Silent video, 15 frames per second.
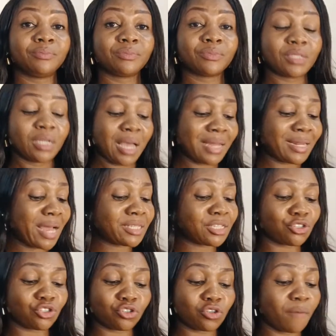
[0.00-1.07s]
And that is
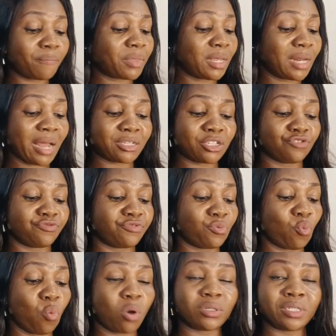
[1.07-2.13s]
something that is
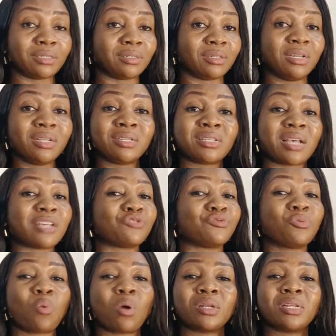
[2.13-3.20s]
rewarding. It is as
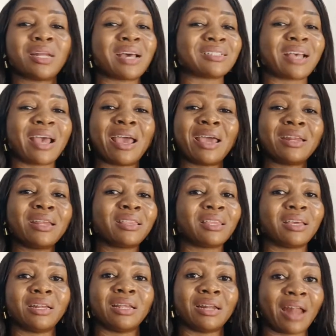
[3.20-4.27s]
rewarding as
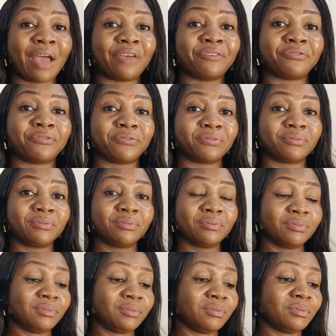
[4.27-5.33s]
anything in life.
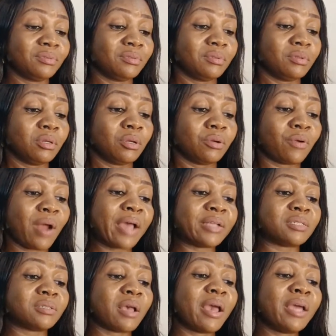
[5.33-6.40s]

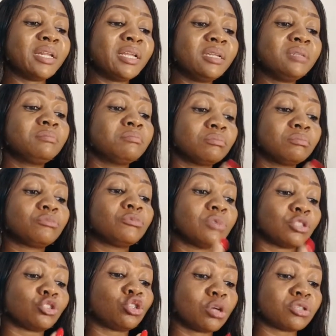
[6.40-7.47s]
Right? Earning the
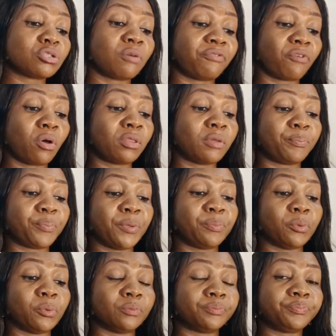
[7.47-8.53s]
trust of other
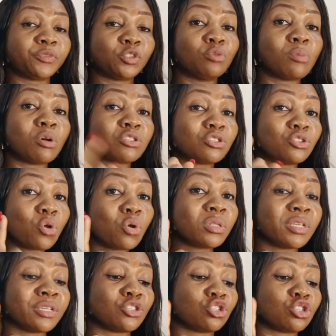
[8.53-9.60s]
people. You must know
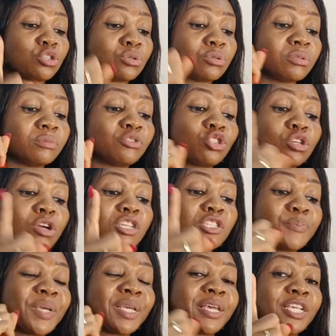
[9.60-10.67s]
this. Trust
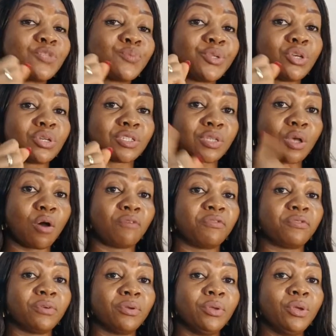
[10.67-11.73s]
begins with yourself.
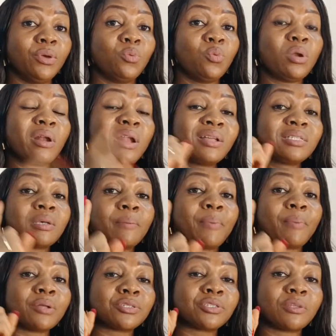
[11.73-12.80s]
We learned
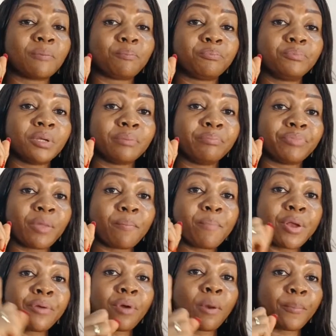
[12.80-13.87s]
about the
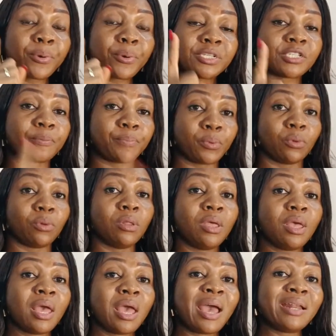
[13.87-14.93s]
mirror principle.
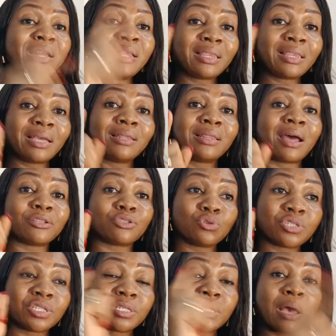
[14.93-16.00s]
Anything that you
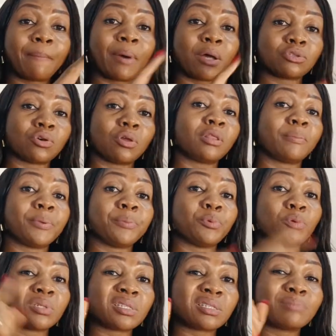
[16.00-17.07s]
see about other people
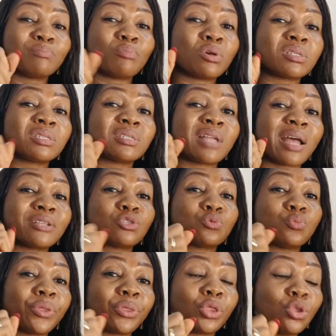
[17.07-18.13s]
must start
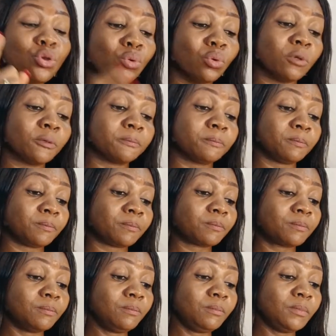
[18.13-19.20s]
with you.
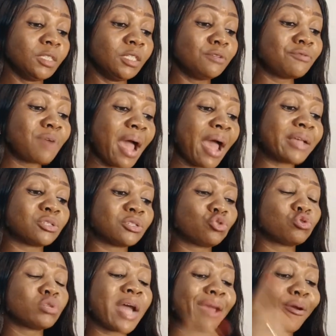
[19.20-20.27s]
Right? To
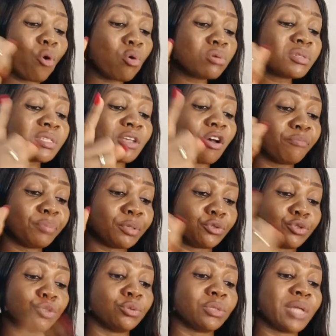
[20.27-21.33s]
thy own self be
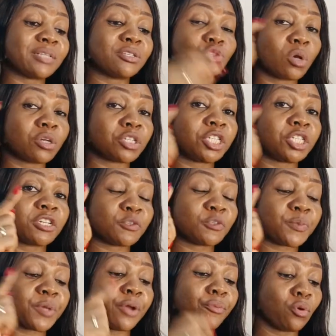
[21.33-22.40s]
true. That is what
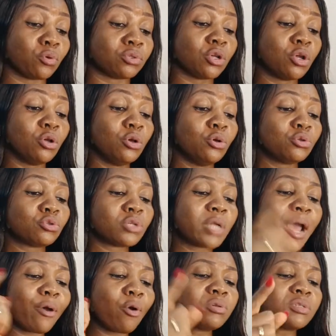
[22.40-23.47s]
Shakespeare wrote. To
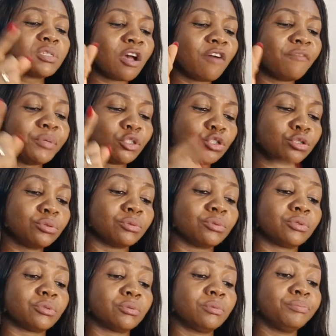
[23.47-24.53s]
thy own self be
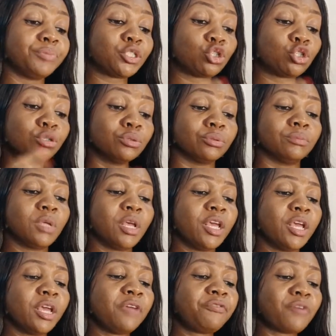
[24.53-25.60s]
truth. Be true.
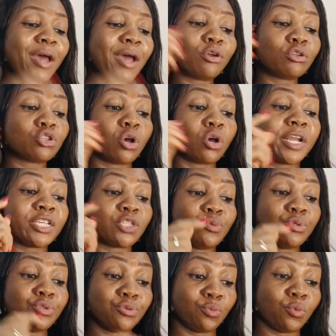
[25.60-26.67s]
If you are not honest
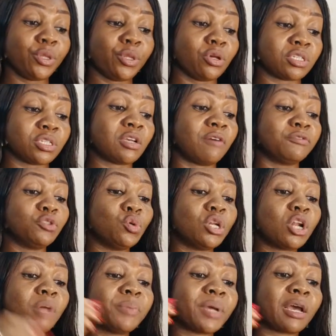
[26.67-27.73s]
with yourself, you will
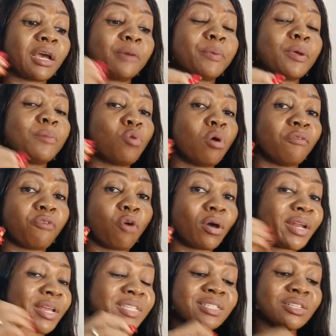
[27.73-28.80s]
not be capable of
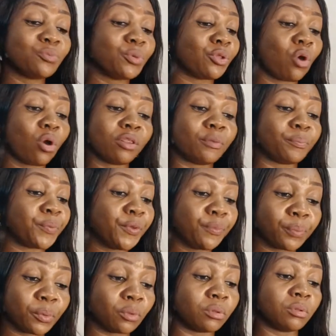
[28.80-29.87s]
honesty with other
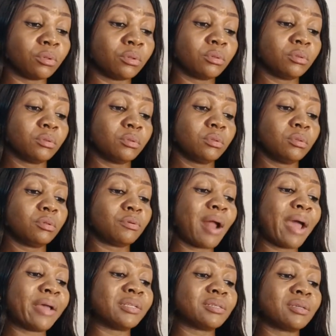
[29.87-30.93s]
people. Right?